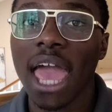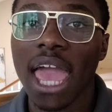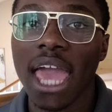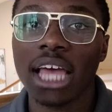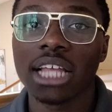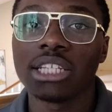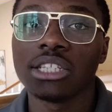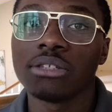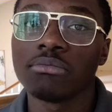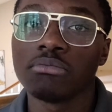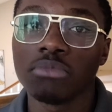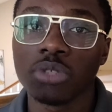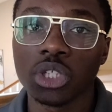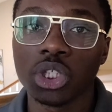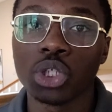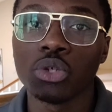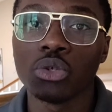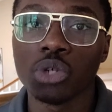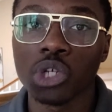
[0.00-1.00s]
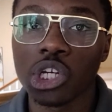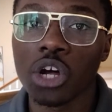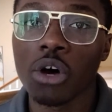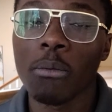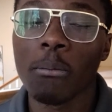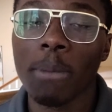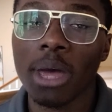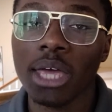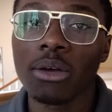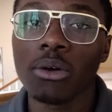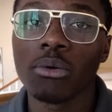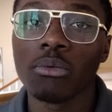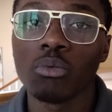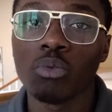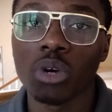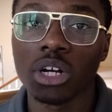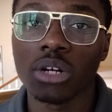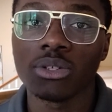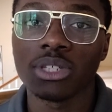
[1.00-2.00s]
And to, you know, make
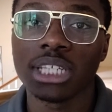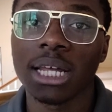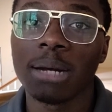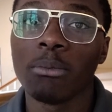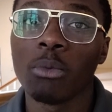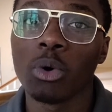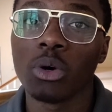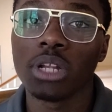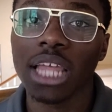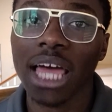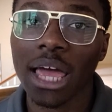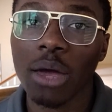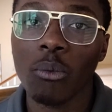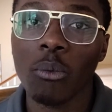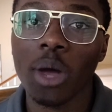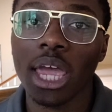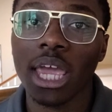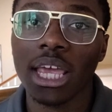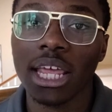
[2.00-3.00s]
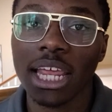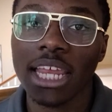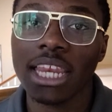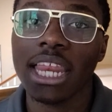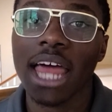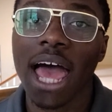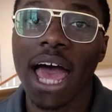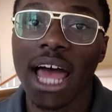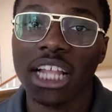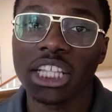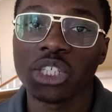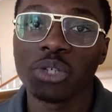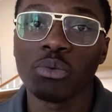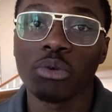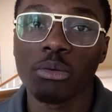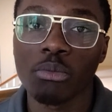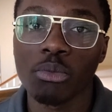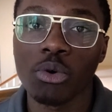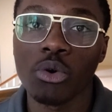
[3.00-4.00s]
Windows 10 more lightweight, it had
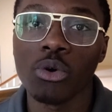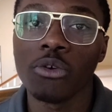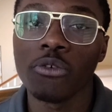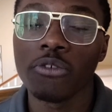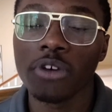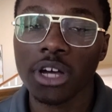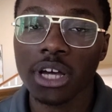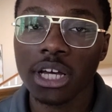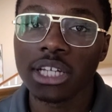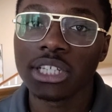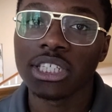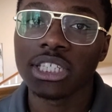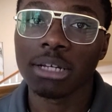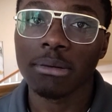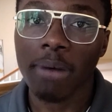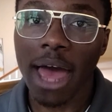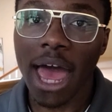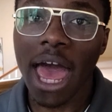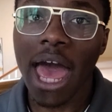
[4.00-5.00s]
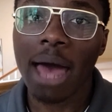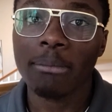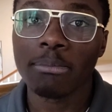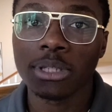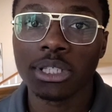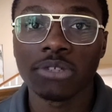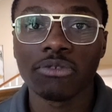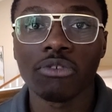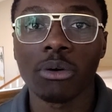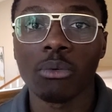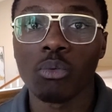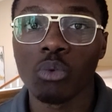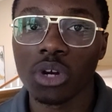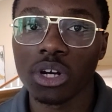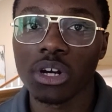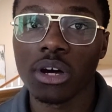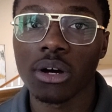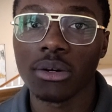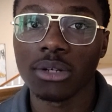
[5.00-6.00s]
to remove some apps from
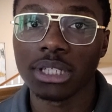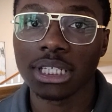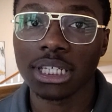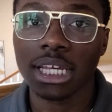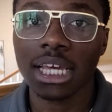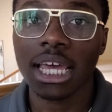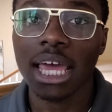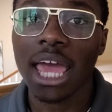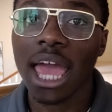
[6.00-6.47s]
Windows.